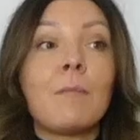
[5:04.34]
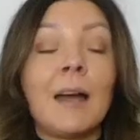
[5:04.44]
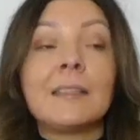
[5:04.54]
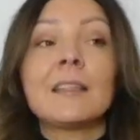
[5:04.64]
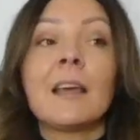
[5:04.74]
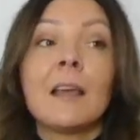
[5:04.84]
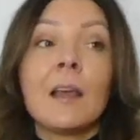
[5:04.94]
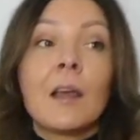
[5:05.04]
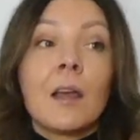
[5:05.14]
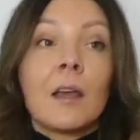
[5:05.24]
but
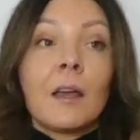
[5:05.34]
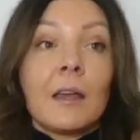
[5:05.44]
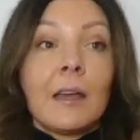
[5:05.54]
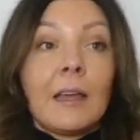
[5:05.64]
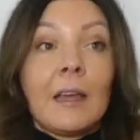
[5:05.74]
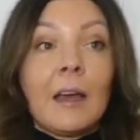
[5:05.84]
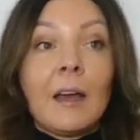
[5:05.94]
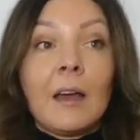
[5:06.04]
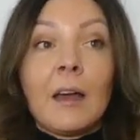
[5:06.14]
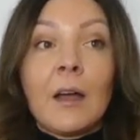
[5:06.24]

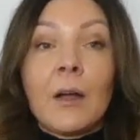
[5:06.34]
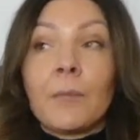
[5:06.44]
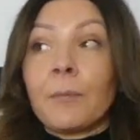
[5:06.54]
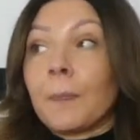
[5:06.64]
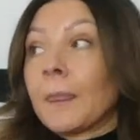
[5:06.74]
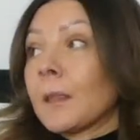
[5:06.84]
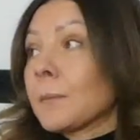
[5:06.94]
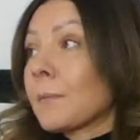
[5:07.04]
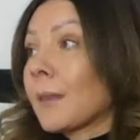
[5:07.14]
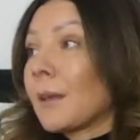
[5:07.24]
um,
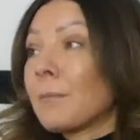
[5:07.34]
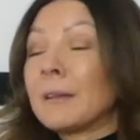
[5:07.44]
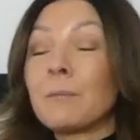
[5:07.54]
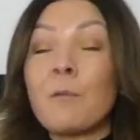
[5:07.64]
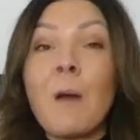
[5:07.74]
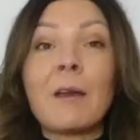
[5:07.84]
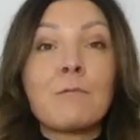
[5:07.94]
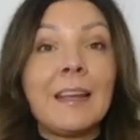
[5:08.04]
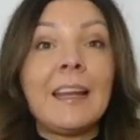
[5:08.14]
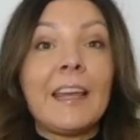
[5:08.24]
but where
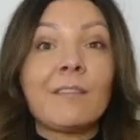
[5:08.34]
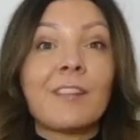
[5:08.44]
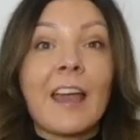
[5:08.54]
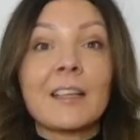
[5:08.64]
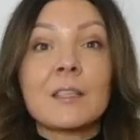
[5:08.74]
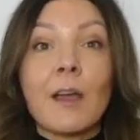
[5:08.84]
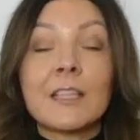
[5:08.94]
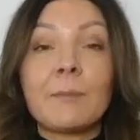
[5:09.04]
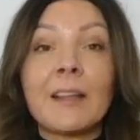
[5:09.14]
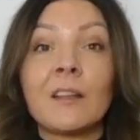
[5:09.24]
we live, like, so I
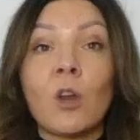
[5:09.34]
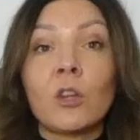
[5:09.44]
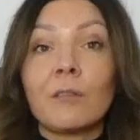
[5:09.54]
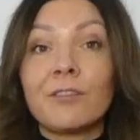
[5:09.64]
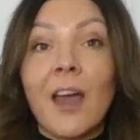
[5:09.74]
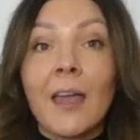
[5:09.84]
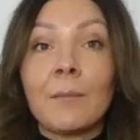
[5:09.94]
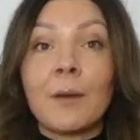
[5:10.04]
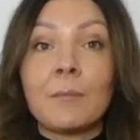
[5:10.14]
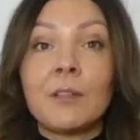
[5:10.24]
spend a lot of
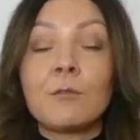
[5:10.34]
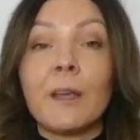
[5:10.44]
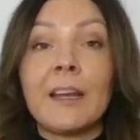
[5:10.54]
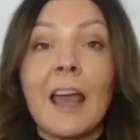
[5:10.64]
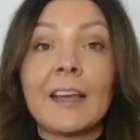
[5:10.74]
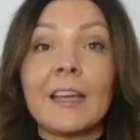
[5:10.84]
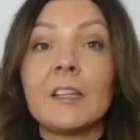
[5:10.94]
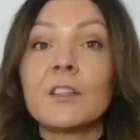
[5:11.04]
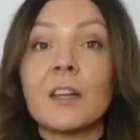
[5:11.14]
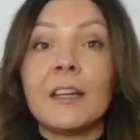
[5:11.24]
time between like
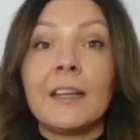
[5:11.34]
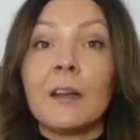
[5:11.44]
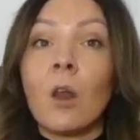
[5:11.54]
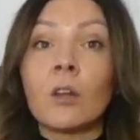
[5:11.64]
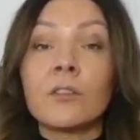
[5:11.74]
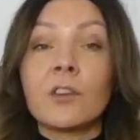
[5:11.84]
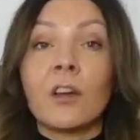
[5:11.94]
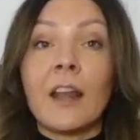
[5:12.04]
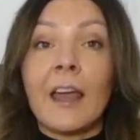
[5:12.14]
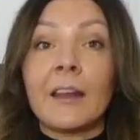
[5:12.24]
Italy,
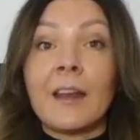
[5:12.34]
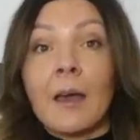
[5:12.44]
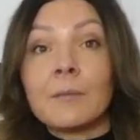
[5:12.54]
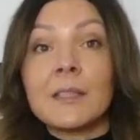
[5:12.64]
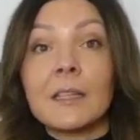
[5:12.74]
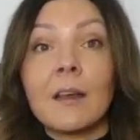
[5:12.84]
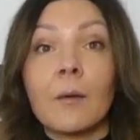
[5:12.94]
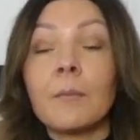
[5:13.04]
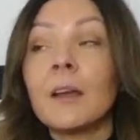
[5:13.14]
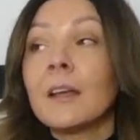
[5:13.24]
London, and
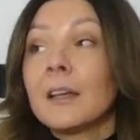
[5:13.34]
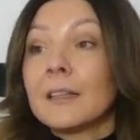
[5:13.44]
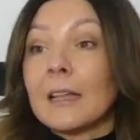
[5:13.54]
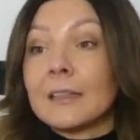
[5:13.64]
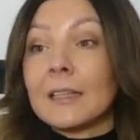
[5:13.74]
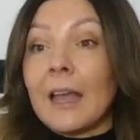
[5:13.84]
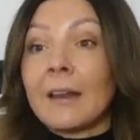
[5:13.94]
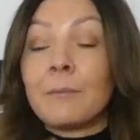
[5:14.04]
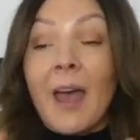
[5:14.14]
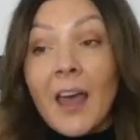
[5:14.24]
Amsterdam, that
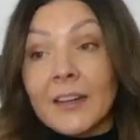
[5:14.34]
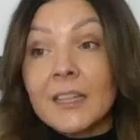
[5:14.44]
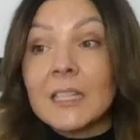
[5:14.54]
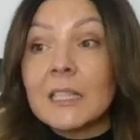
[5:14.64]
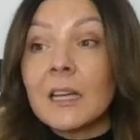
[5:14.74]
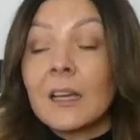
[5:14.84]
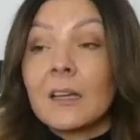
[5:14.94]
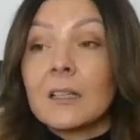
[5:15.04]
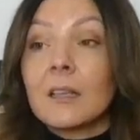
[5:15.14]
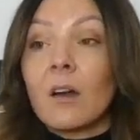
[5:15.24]
and Paris.
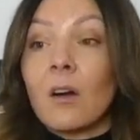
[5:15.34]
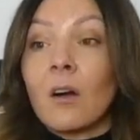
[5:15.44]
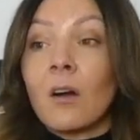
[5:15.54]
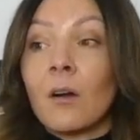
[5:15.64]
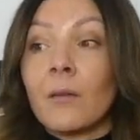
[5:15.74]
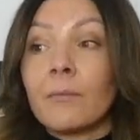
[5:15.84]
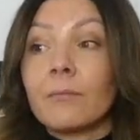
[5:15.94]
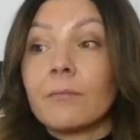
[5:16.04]
So